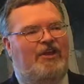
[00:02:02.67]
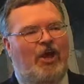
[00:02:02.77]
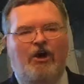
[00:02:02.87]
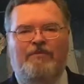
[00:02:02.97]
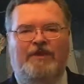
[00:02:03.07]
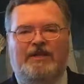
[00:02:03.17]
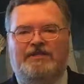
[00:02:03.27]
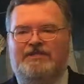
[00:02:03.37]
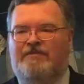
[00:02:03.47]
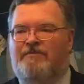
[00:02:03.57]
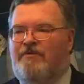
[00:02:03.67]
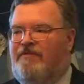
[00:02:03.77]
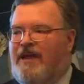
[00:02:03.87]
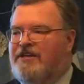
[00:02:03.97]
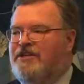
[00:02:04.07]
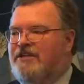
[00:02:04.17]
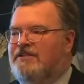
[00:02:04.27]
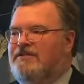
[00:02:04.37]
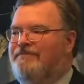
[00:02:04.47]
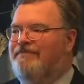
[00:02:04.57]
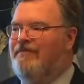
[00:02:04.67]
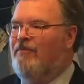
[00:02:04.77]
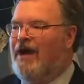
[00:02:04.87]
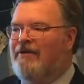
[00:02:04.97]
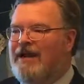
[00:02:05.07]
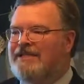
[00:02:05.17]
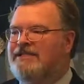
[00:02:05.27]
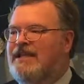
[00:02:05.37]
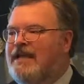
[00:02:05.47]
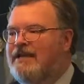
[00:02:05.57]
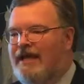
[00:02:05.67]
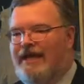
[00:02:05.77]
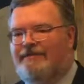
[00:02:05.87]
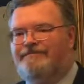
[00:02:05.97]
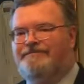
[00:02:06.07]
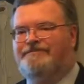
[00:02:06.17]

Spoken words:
noblest of professions, why do I say that?